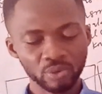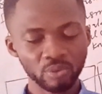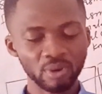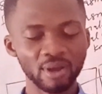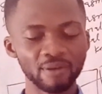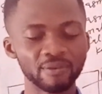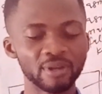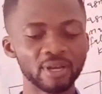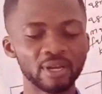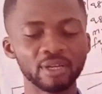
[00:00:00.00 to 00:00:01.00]
we have
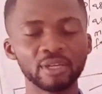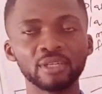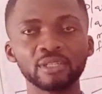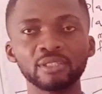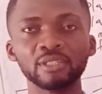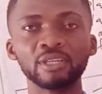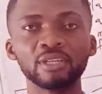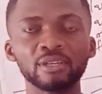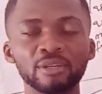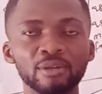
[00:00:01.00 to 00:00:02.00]

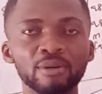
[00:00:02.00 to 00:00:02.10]
the